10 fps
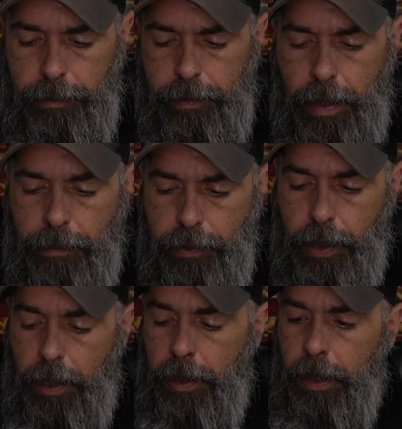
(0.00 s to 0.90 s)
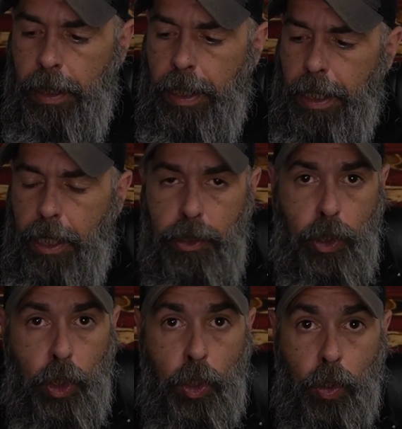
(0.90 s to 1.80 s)
save your skin. It is
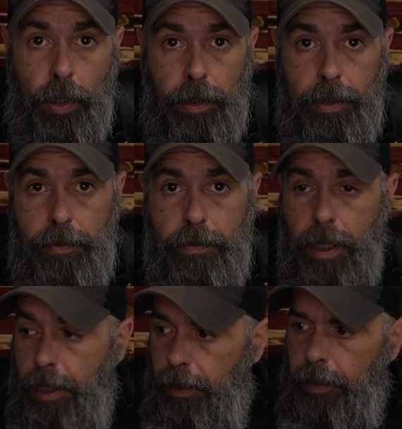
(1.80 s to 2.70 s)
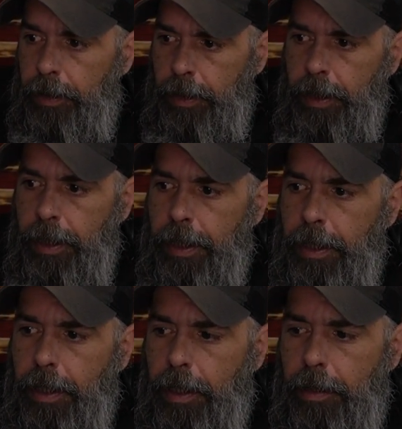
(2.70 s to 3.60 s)
gauntlet style.
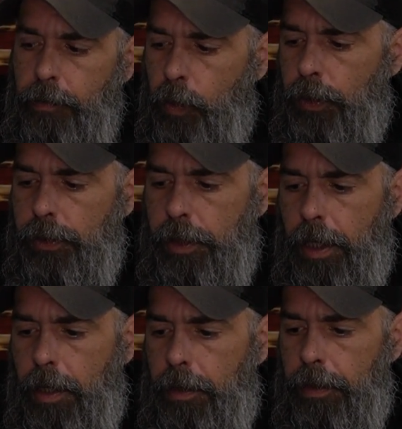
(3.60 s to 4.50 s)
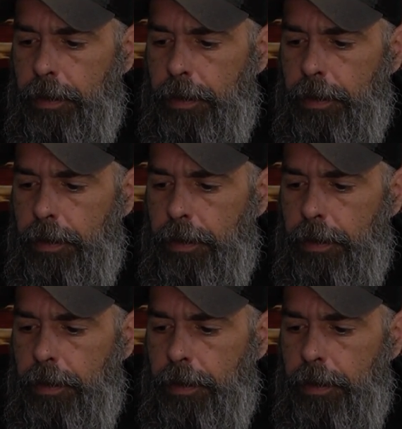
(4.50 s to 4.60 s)
Of course, they are